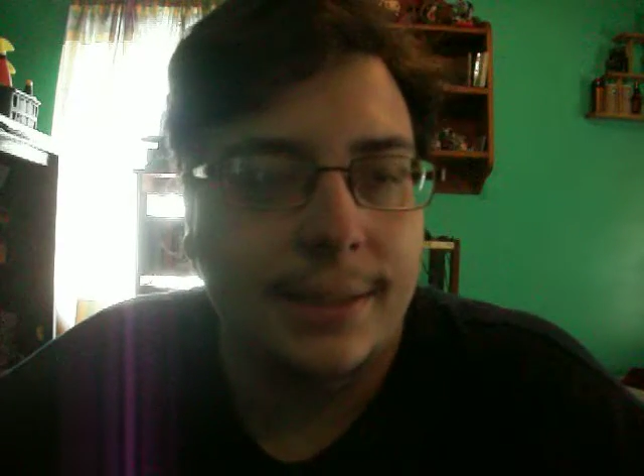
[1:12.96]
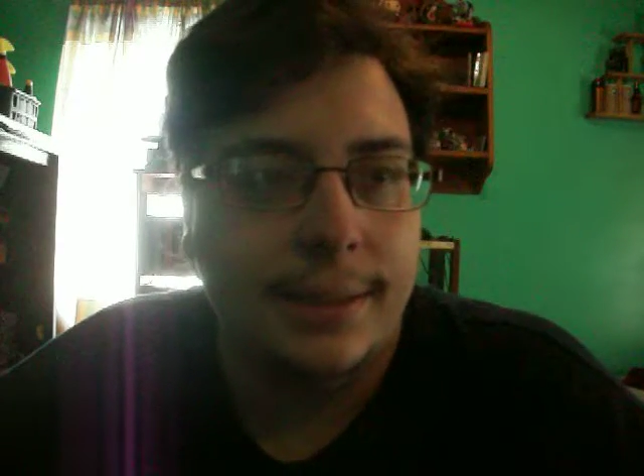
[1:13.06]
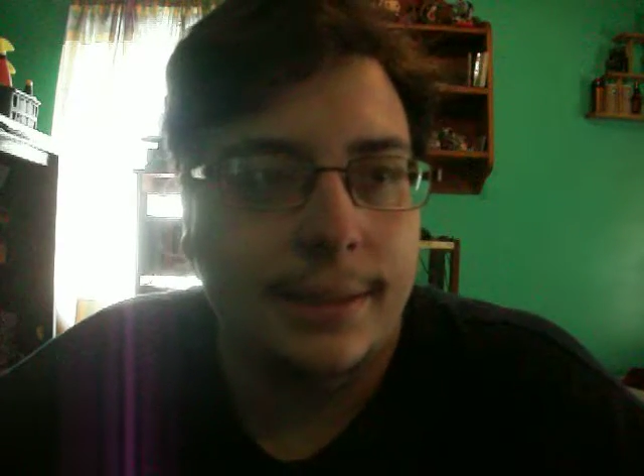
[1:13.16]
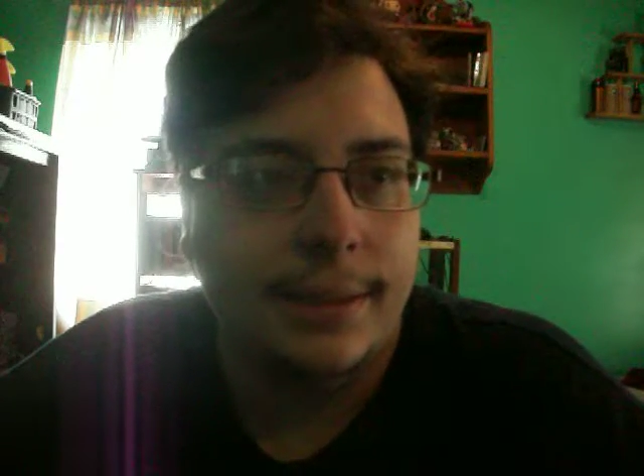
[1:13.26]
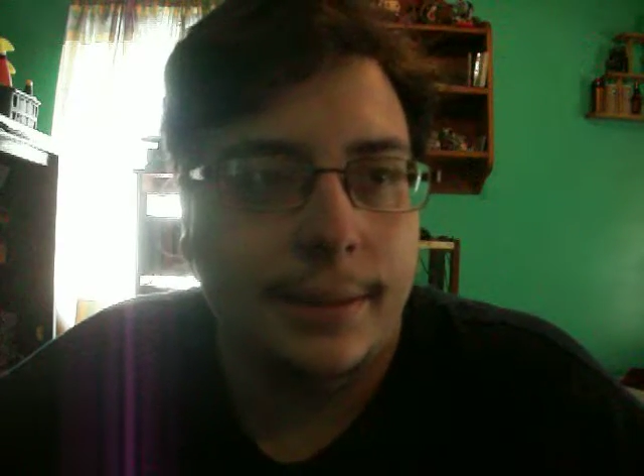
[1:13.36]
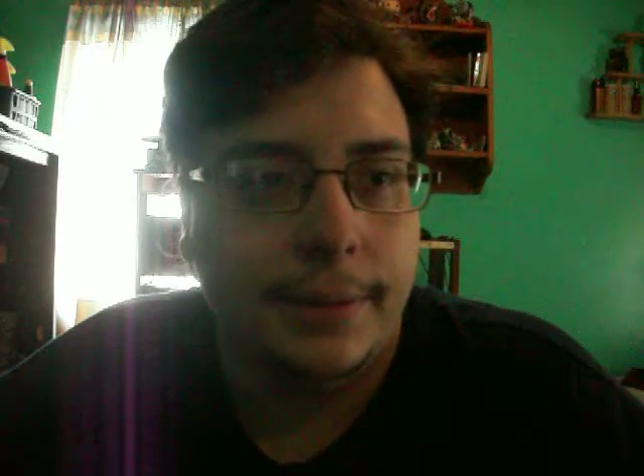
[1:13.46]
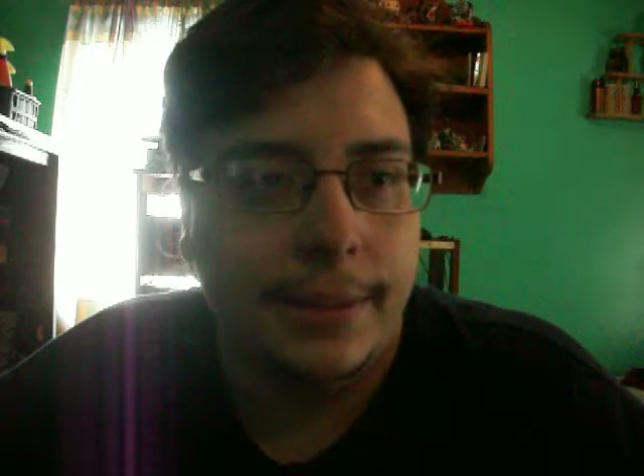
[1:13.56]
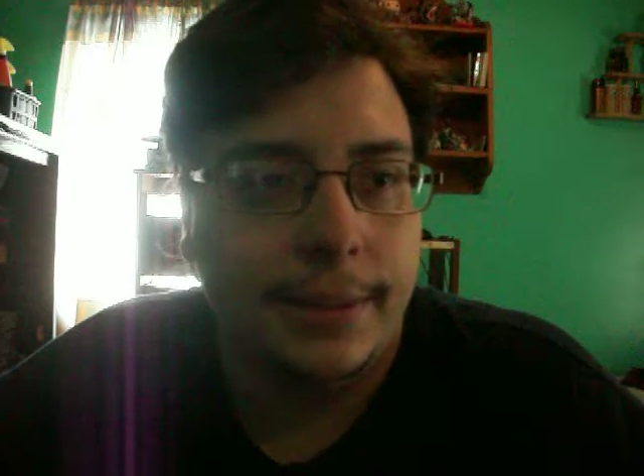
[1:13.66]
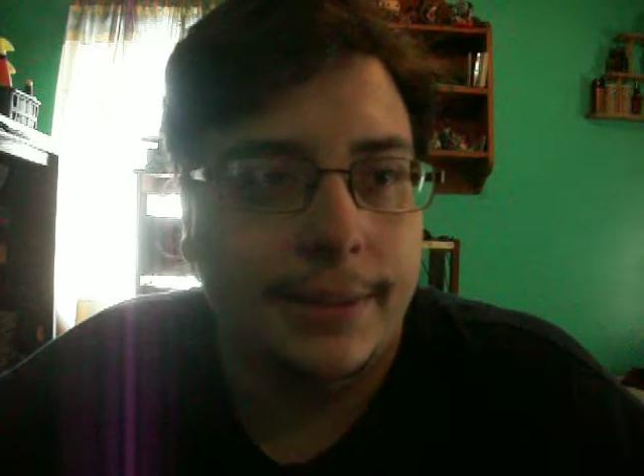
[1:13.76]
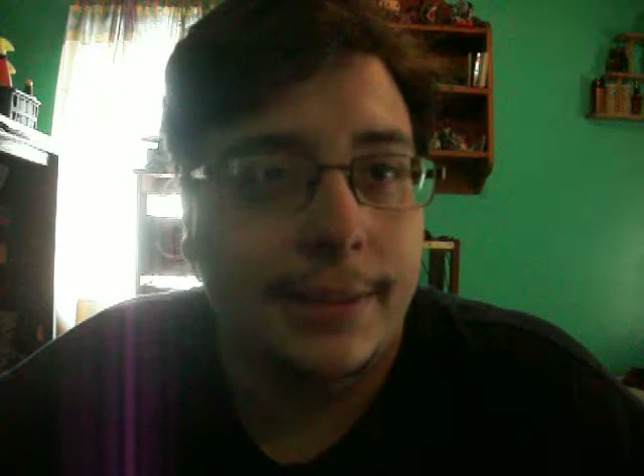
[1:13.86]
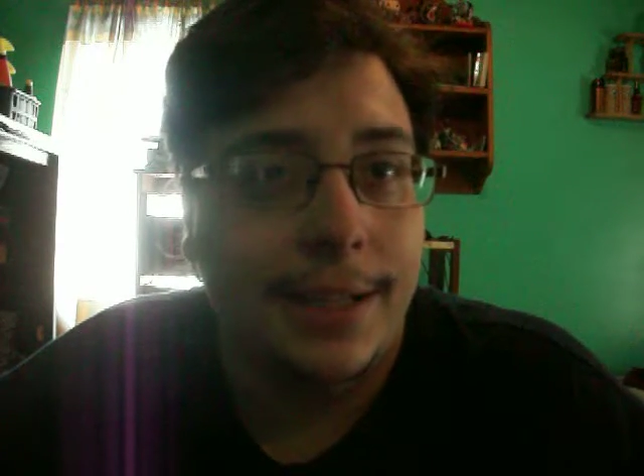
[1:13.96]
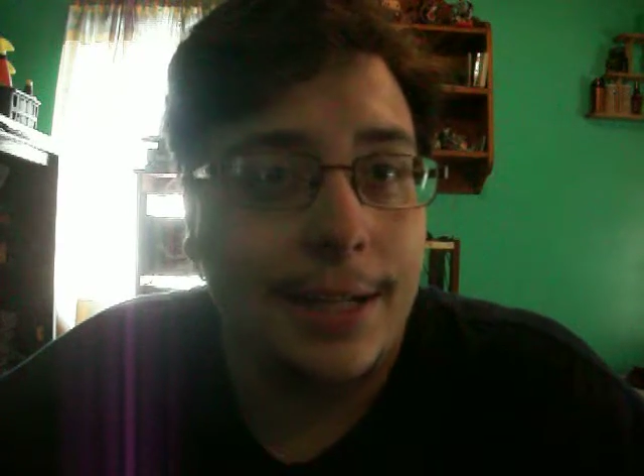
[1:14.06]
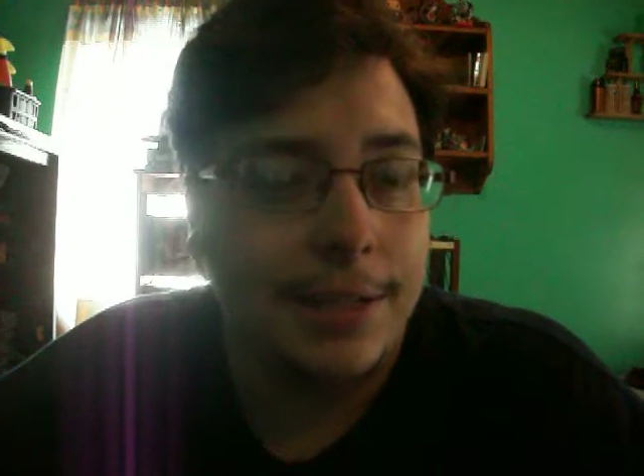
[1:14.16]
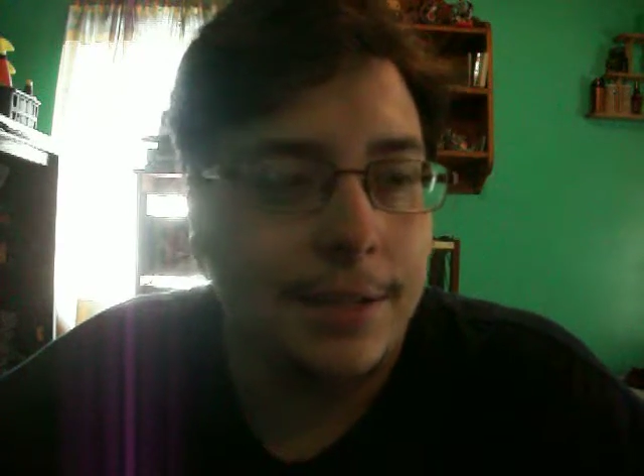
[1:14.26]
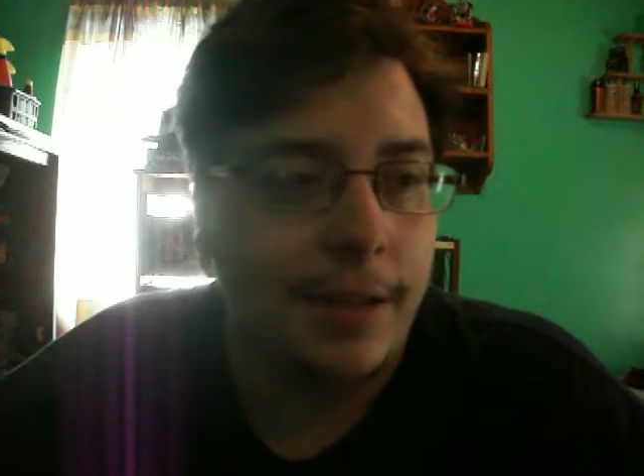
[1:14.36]
So yeah, it's
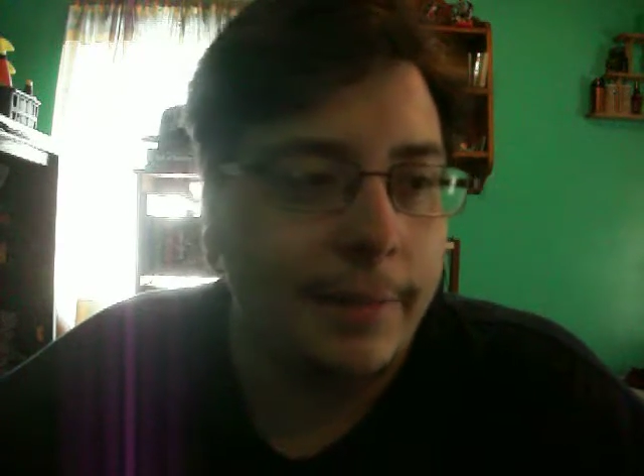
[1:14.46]
not a straw